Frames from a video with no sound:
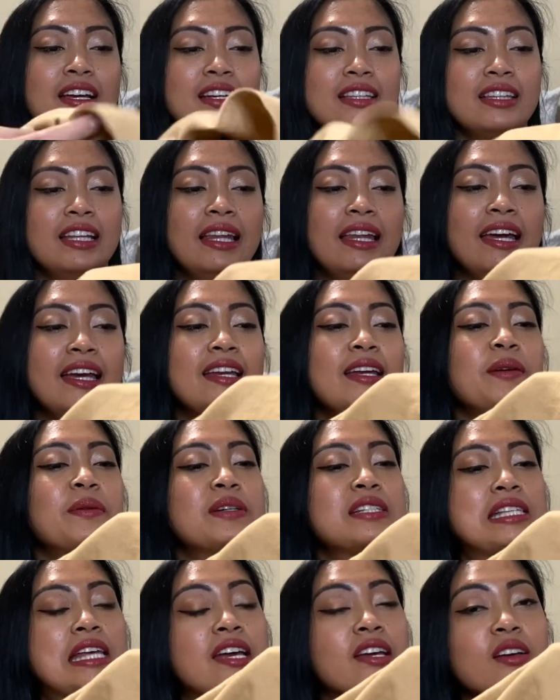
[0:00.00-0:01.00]
The lady
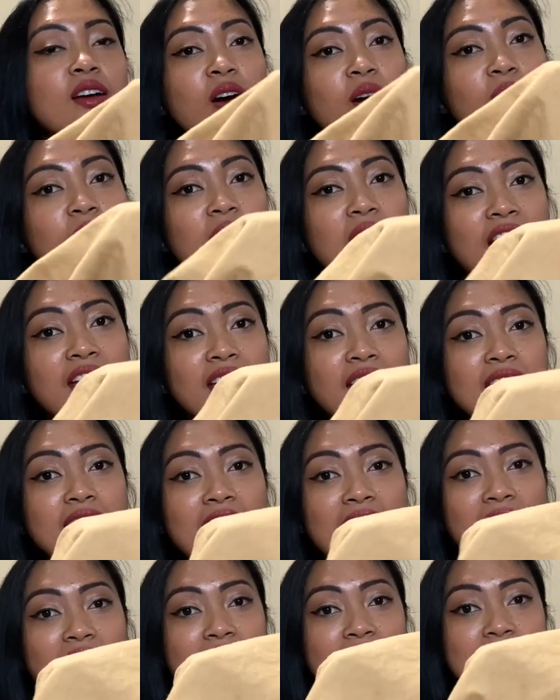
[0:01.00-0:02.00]
was like, oh, I can
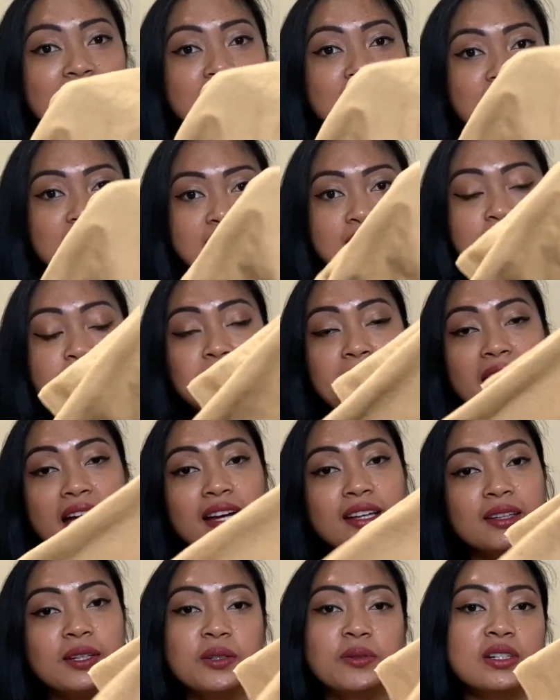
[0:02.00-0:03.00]
add a dust
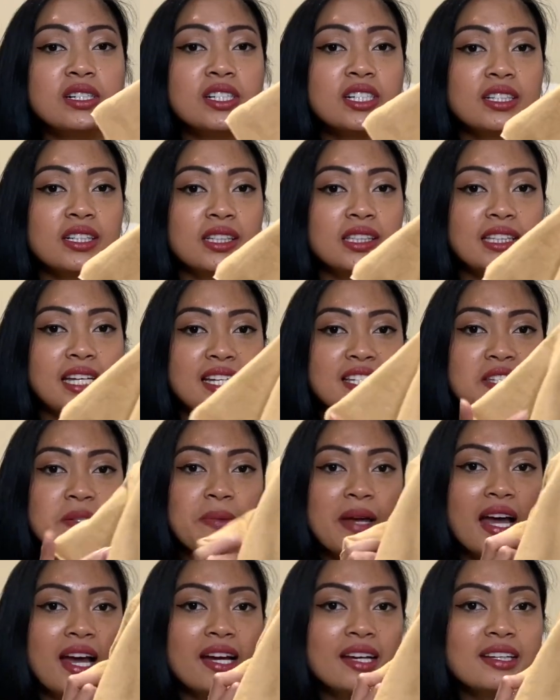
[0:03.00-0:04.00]
bag, the original dust
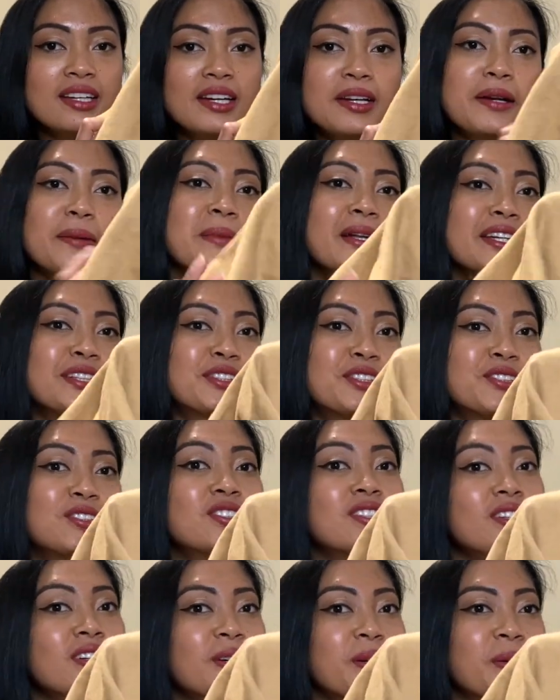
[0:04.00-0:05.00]
bag. And I'm like,
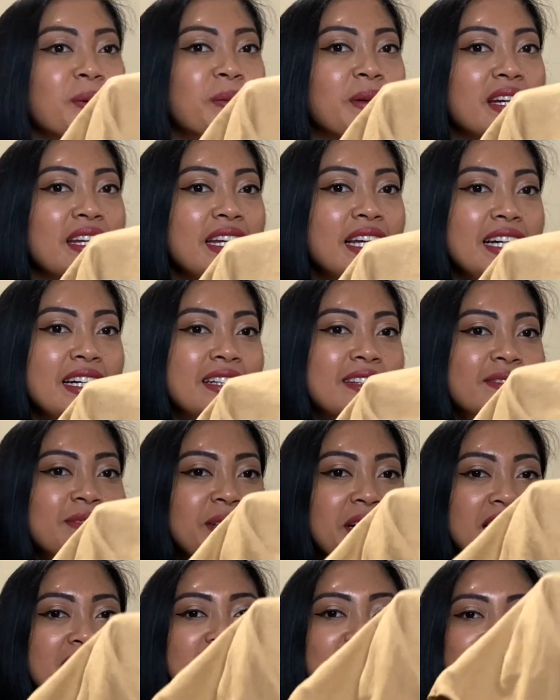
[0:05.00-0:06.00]
sure, why not,
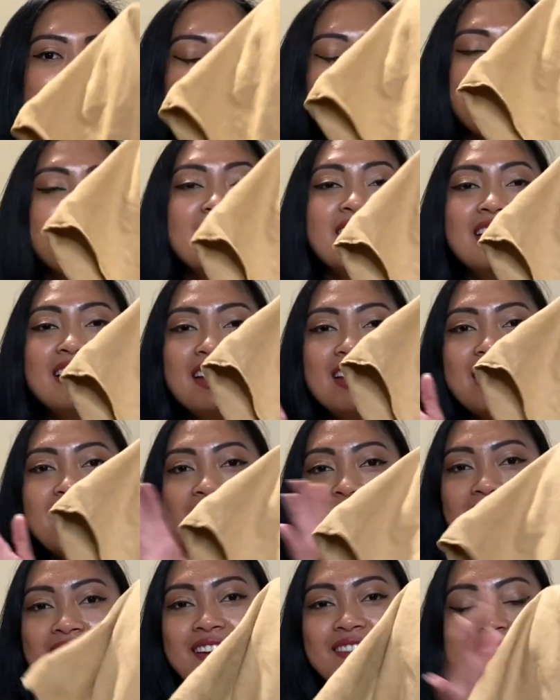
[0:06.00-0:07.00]
right? So
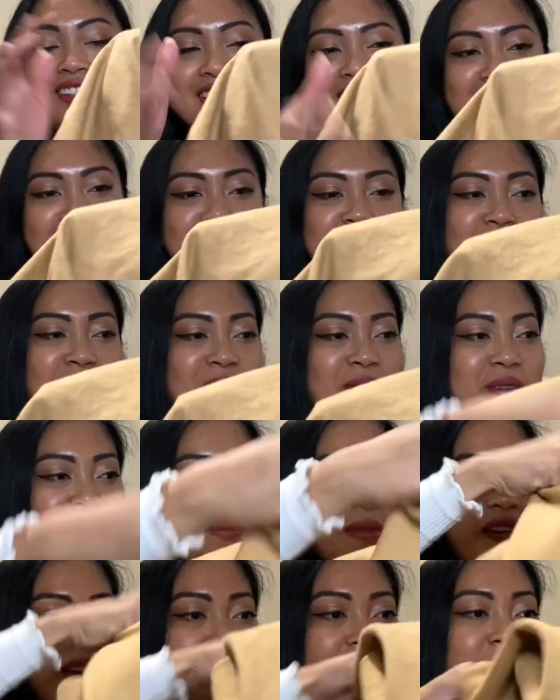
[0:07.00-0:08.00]
I have the dust bag with
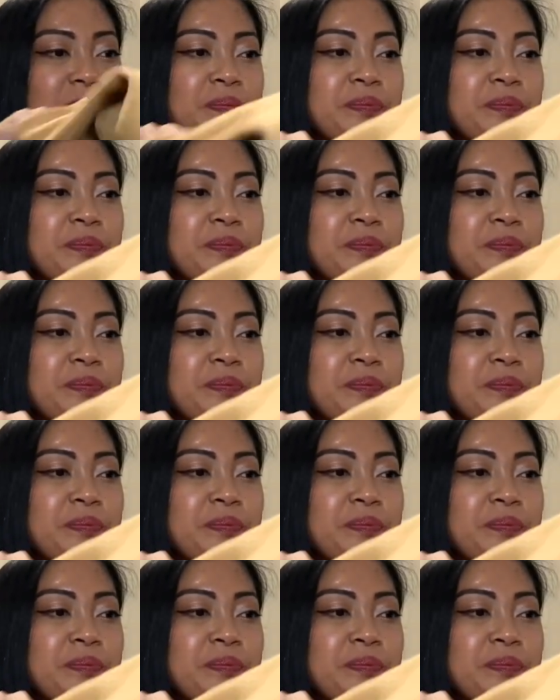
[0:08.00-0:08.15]
me.